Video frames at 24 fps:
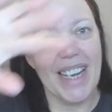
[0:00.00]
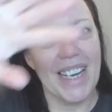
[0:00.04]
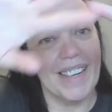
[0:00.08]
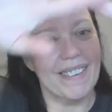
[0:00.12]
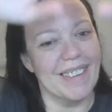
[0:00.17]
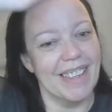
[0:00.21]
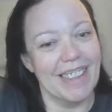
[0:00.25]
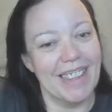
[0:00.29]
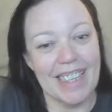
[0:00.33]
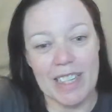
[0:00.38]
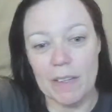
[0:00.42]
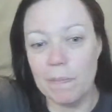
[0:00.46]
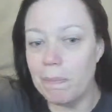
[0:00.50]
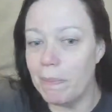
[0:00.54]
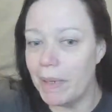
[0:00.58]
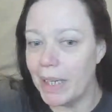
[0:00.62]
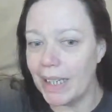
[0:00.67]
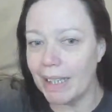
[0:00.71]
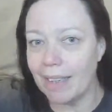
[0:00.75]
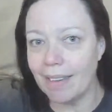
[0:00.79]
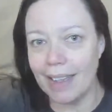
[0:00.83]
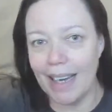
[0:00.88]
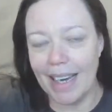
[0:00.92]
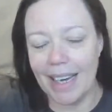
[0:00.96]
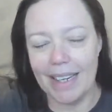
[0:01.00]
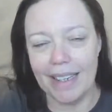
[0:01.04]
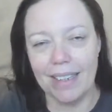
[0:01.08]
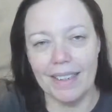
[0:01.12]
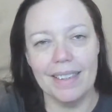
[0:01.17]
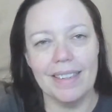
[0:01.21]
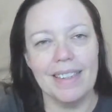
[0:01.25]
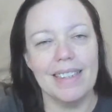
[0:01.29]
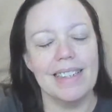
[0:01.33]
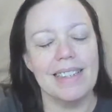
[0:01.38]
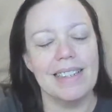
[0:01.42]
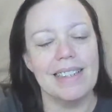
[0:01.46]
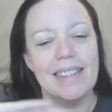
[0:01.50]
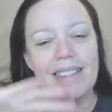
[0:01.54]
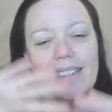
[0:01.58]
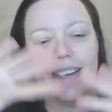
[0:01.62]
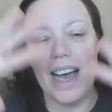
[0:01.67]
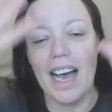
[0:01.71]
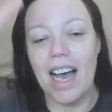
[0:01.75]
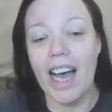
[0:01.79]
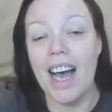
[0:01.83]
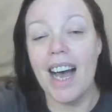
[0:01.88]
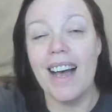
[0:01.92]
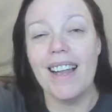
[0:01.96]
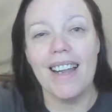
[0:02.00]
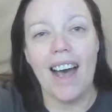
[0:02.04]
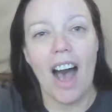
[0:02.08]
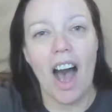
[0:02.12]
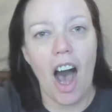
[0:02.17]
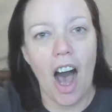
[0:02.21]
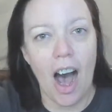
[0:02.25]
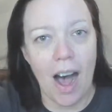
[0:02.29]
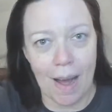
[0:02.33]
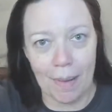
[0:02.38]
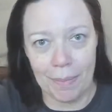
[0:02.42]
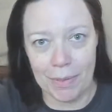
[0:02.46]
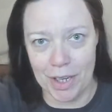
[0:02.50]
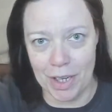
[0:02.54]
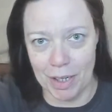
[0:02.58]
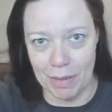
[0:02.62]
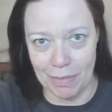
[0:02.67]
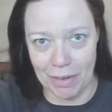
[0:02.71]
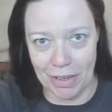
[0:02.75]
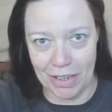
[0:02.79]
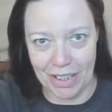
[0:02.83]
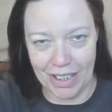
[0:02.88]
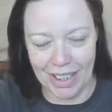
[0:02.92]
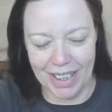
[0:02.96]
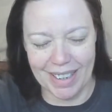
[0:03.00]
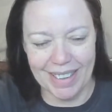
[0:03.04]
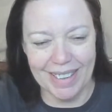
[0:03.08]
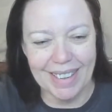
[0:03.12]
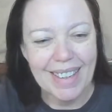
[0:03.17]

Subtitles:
I've got this big light on. This is not optimal.